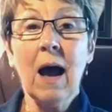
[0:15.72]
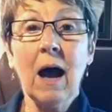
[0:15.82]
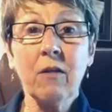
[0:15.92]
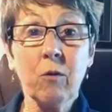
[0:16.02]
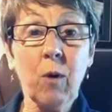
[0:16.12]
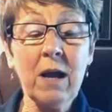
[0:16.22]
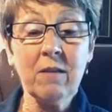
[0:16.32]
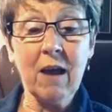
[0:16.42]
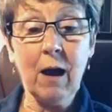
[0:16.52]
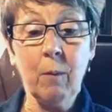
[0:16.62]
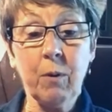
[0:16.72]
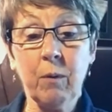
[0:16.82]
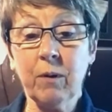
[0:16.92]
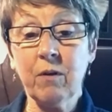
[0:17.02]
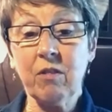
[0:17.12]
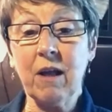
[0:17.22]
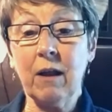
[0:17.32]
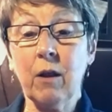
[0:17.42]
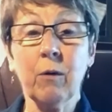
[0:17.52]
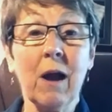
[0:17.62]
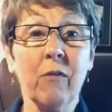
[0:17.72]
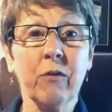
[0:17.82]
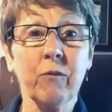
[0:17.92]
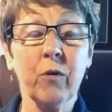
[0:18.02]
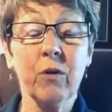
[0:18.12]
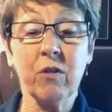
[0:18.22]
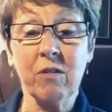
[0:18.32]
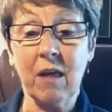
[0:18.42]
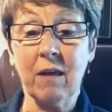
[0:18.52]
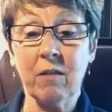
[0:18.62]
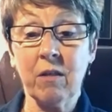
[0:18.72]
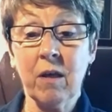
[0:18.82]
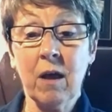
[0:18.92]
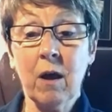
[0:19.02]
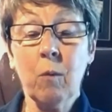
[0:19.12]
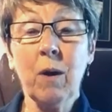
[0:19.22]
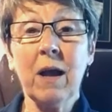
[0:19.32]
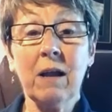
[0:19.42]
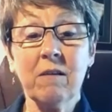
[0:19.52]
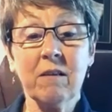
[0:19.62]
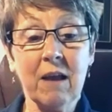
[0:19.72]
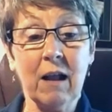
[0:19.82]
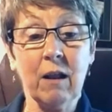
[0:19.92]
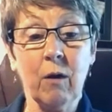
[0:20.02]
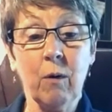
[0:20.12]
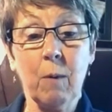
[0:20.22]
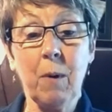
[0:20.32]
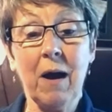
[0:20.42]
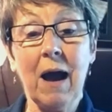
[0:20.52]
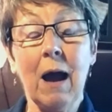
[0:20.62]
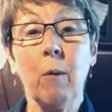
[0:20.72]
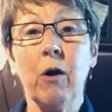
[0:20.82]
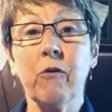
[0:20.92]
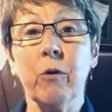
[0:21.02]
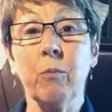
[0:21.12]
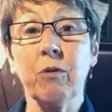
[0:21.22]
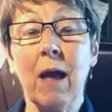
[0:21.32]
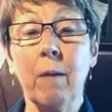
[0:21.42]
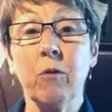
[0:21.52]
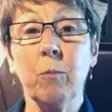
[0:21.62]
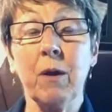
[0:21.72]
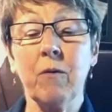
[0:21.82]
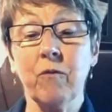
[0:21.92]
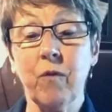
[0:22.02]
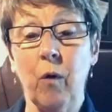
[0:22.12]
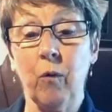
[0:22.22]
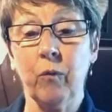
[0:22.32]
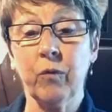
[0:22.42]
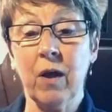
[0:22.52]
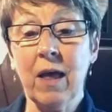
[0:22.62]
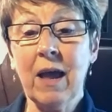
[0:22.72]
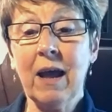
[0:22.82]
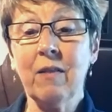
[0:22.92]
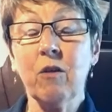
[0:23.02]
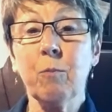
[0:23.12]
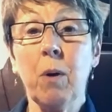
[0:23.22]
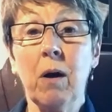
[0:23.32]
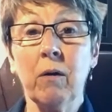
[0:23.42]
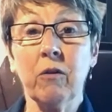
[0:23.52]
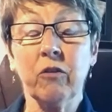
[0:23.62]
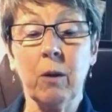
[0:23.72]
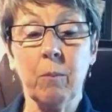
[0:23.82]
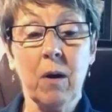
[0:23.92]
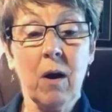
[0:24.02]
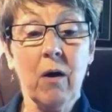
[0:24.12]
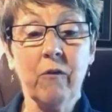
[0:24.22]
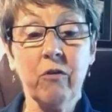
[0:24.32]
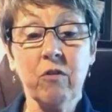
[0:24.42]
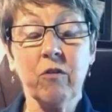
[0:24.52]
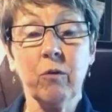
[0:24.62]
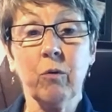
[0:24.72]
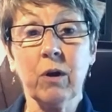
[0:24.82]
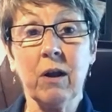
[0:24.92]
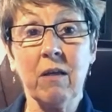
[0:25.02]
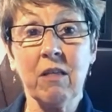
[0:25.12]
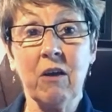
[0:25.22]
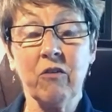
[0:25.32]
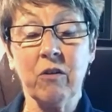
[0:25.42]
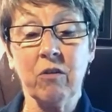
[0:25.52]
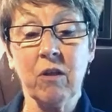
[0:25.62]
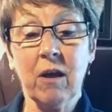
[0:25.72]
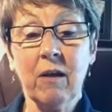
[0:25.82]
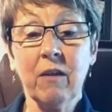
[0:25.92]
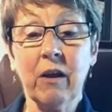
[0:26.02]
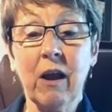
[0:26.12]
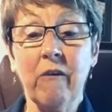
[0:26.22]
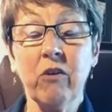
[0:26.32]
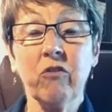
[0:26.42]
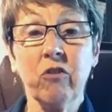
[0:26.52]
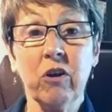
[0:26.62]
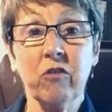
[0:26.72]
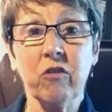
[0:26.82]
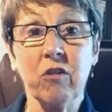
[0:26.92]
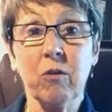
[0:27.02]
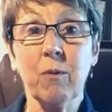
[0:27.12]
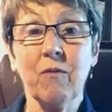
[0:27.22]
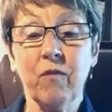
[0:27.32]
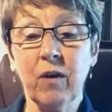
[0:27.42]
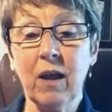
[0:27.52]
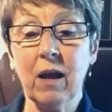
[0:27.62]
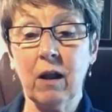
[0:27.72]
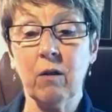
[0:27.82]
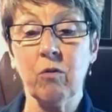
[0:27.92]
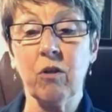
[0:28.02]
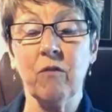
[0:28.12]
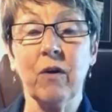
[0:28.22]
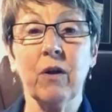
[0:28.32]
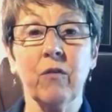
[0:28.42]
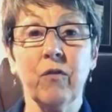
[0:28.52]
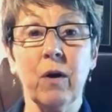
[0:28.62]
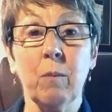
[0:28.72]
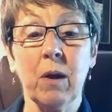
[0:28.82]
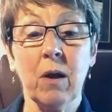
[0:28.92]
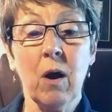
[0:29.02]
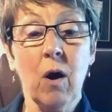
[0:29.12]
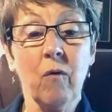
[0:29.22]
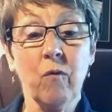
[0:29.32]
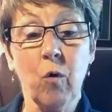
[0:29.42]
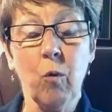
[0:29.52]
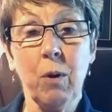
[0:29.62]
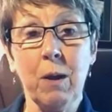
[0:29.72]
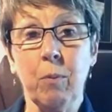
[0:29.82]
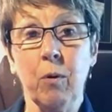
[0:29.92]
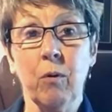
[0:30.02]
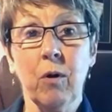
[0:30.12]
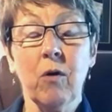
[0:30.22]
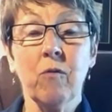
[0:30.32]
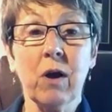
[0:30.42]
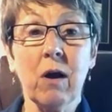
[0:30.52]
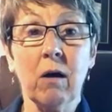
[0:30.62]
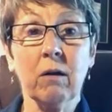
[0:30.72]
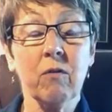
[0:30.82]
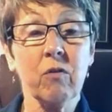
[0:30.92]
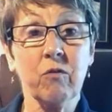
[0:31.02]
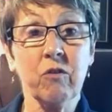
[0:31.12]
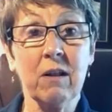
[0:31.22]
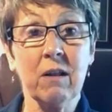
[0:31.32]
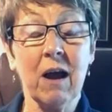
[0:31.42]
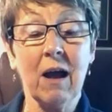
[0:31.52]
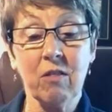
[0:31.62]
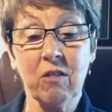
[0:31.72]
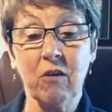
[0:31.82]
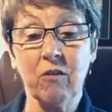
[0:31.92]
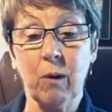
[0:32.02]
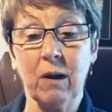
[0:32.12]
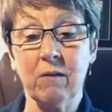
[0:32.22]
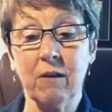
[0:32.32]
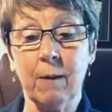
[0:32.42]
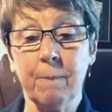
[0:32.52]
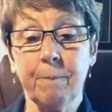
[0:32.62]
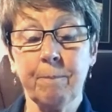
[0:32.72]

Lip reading: As a way to help you understand who Gathering Voices is, we're here to tell you about how our groups came to be involved in this partnership of Christian organisations that encourage churches to be fully inclusive and affirming of all people, regardless of gender and sexuality.